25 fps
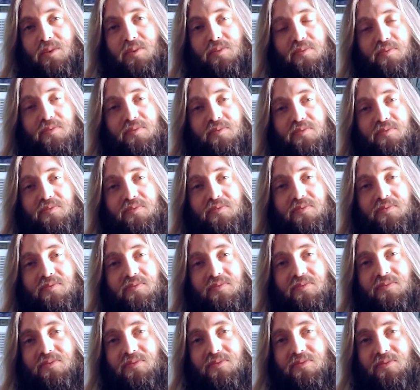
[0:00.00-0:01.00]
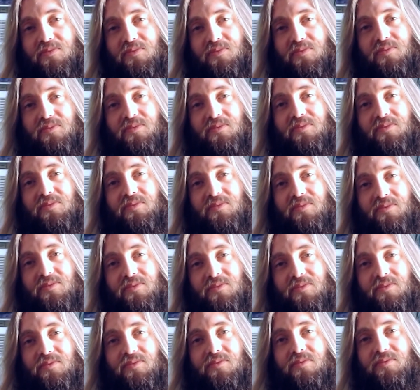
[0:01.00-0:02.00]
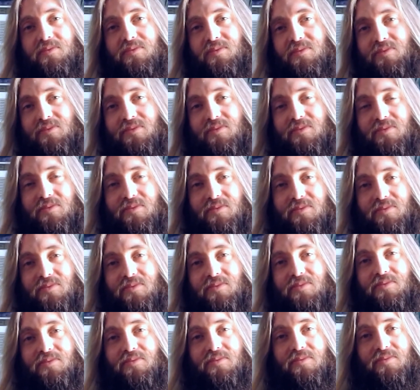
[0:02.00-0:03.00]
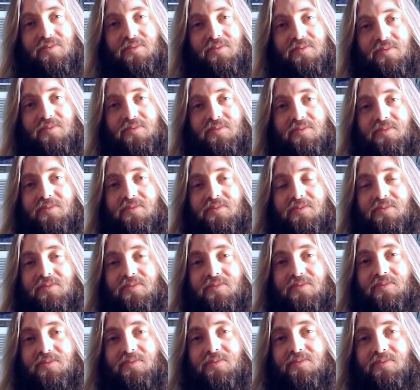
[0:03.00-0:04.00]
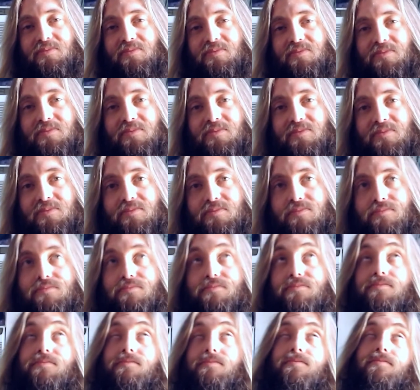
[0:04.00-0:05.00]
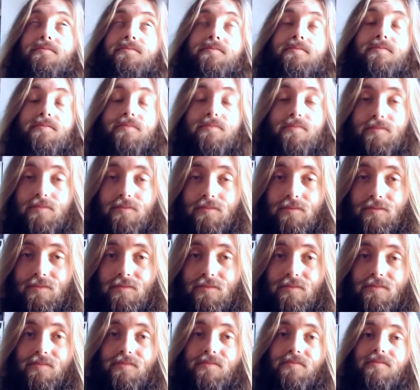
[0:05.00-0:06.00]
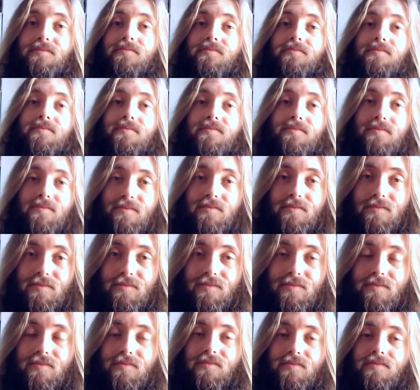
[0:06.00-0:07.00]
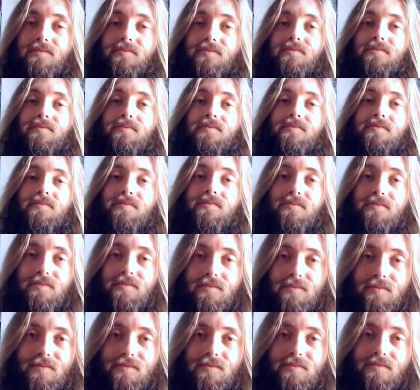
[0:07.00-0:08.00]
No words are spoken by the person on screen.